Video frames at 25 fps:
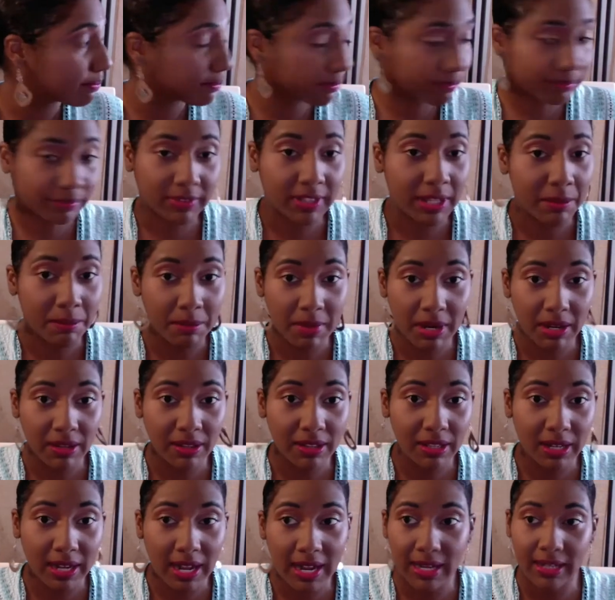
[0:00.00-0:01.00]
the middle of the
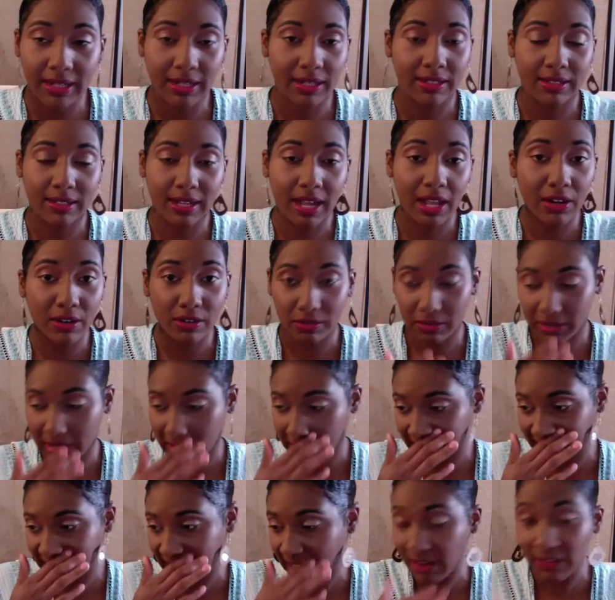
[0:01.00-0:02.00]
night and tell her that
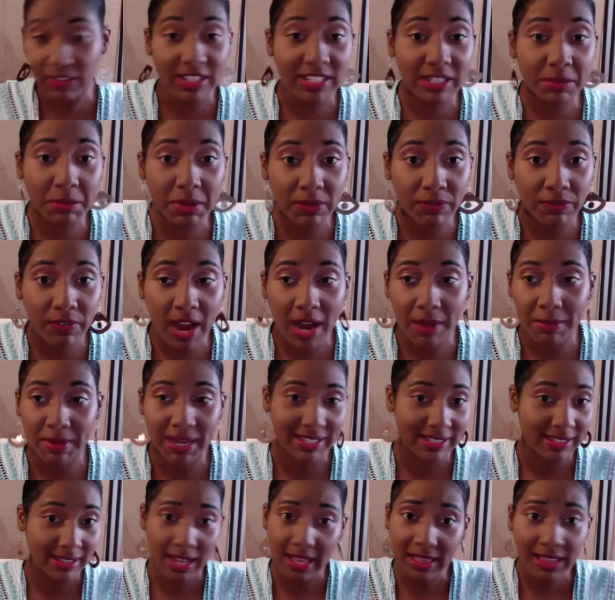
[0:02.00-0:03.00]
everything's gonna be fine because
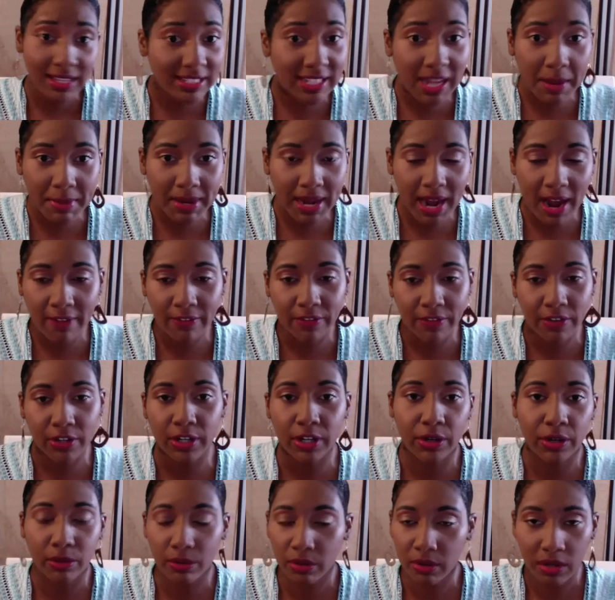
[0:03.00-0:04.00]
nothing's coming after you,
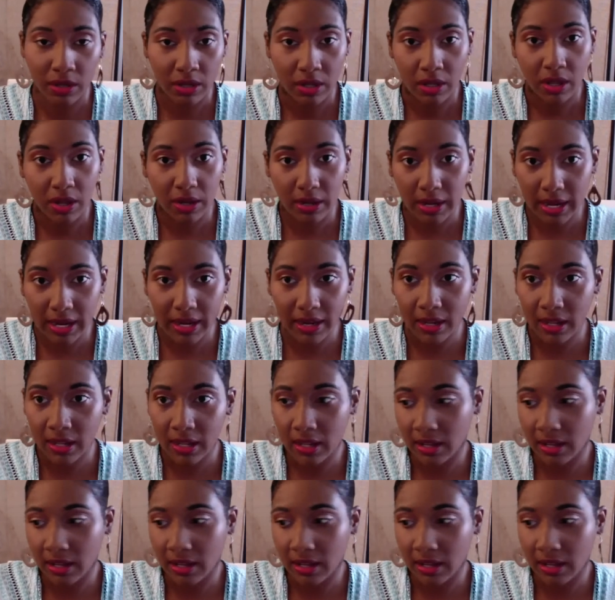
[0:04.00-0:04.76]
okay?